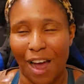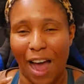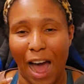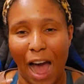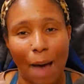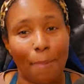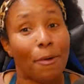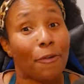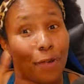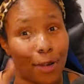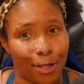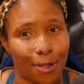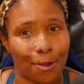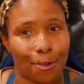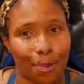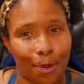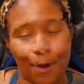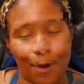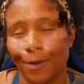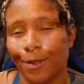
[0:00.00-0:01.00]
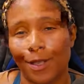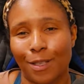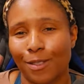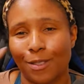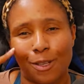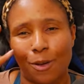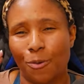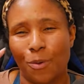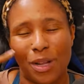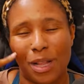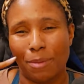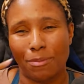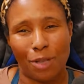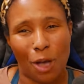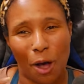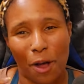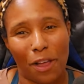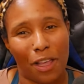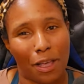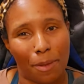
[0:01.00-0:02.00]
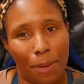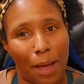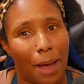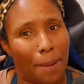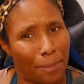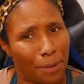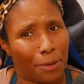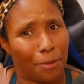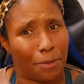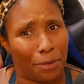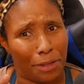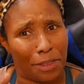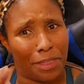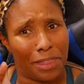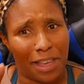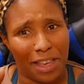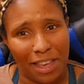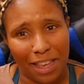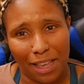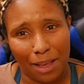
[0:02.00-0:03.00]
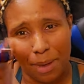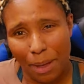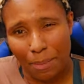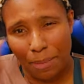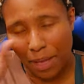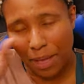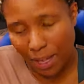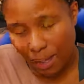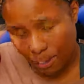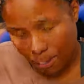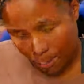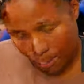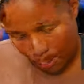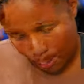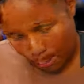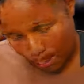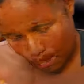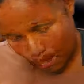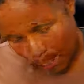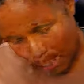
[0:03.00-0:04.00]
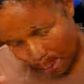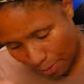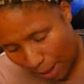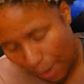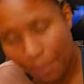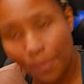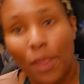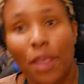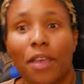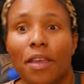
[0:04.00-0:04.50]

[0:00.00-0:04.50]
I'm a visual person, so when I'm talking about, I'm literally thinking about, I'm like, it'll gross. But anyway,